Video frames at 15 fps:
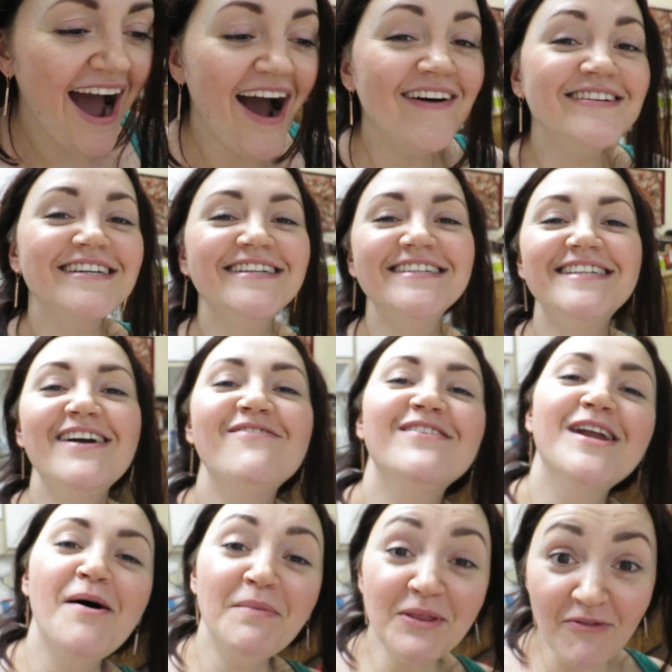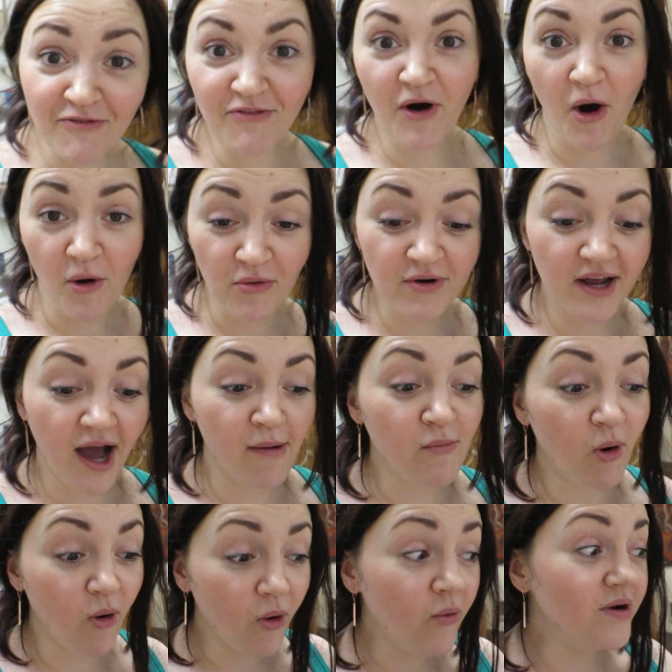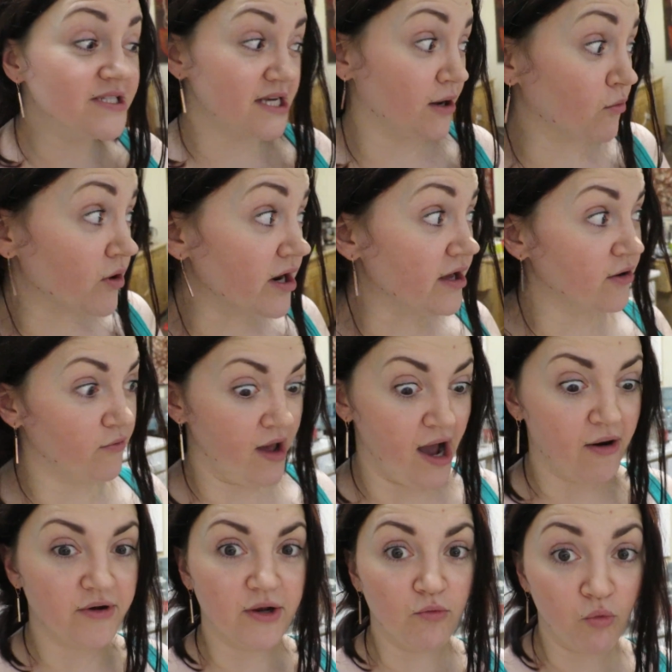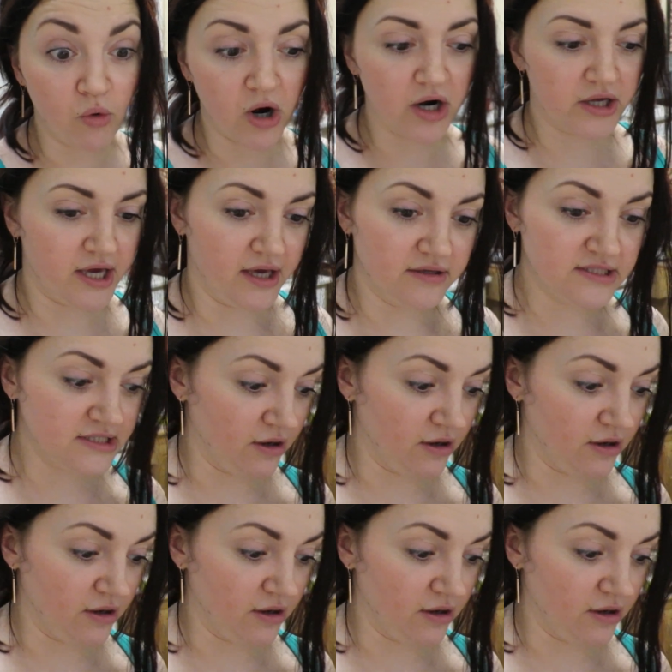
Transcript: I was gonna say, when I'm on the phone, I'm always like running around and working.